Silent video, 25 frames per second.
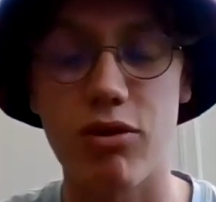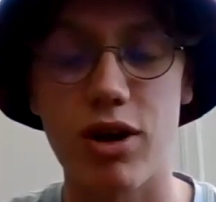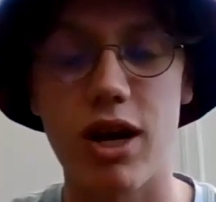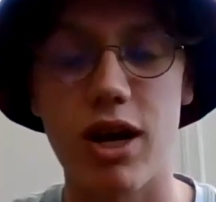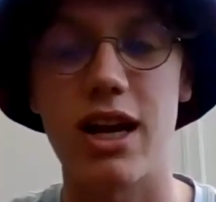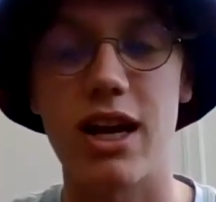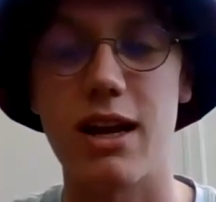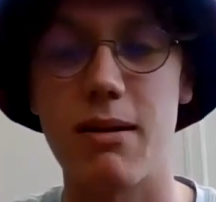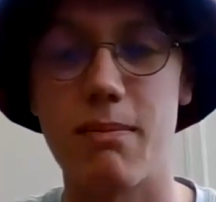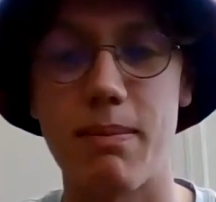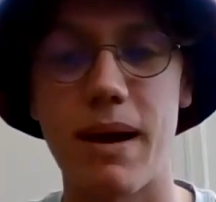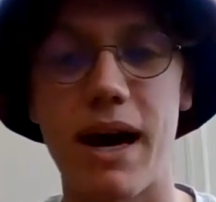
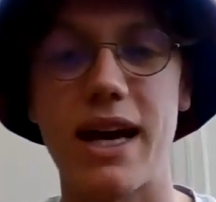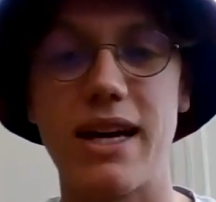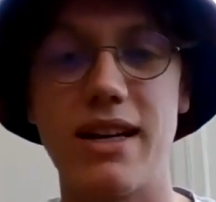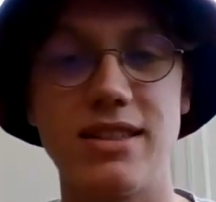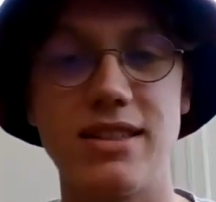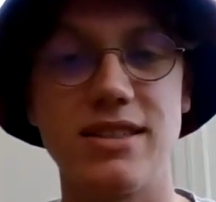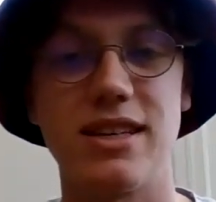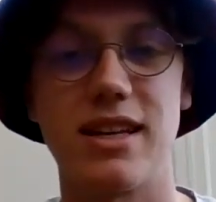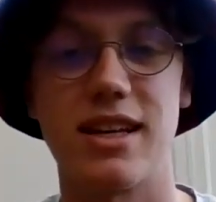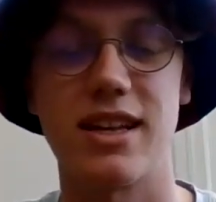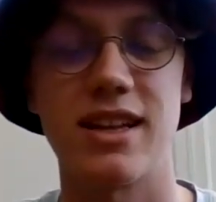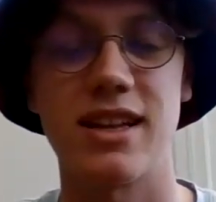really
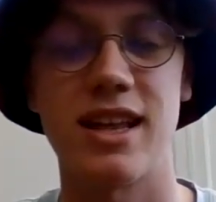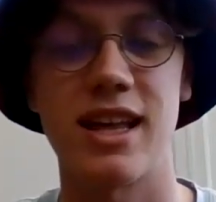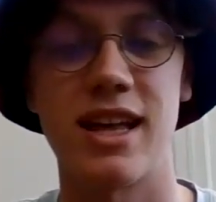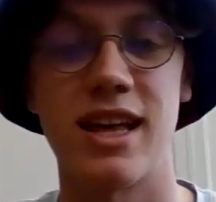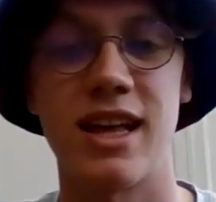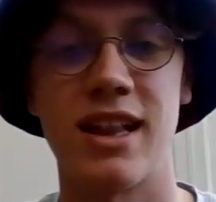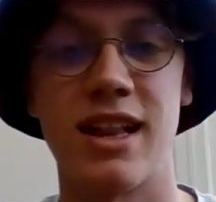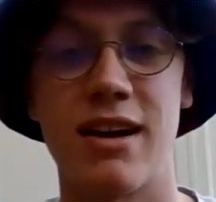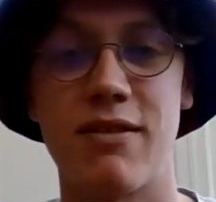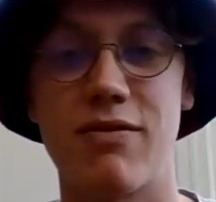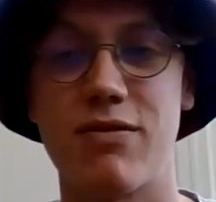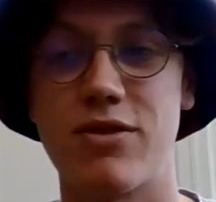basic
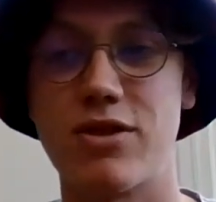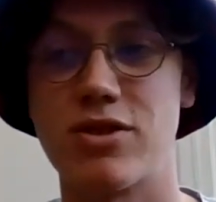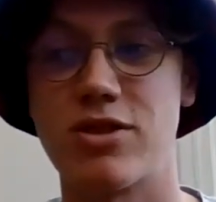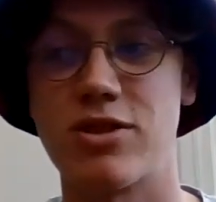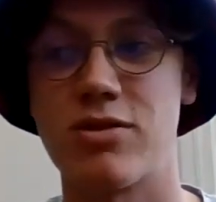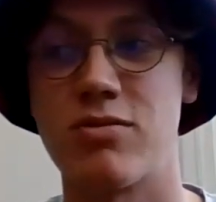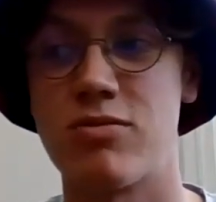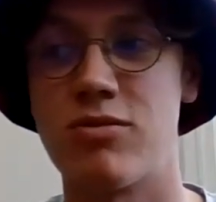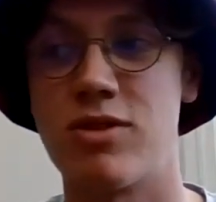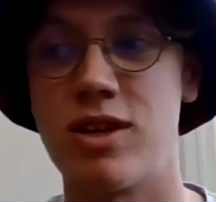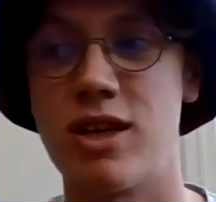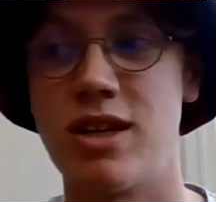thing that for
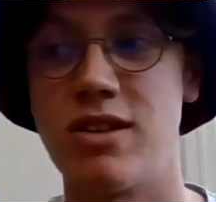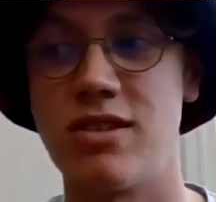some